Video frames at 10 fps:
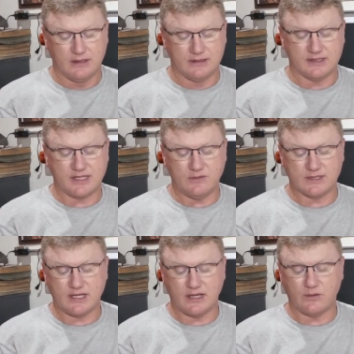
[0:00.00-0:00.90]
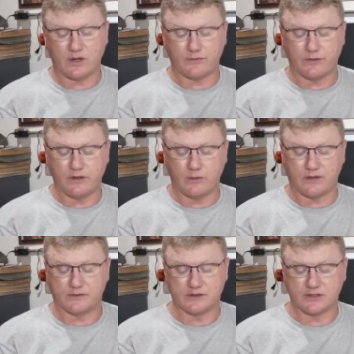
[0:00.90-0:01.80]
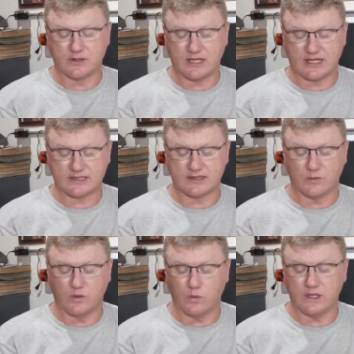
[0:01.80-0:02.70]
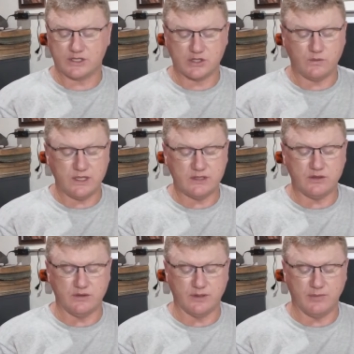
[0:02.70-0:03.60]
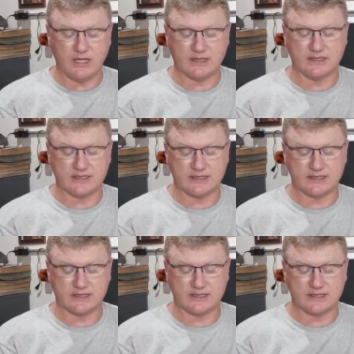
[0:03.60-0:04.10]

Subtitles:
The sea was getting rougher and rougher, so they asked him, "What should we do to make the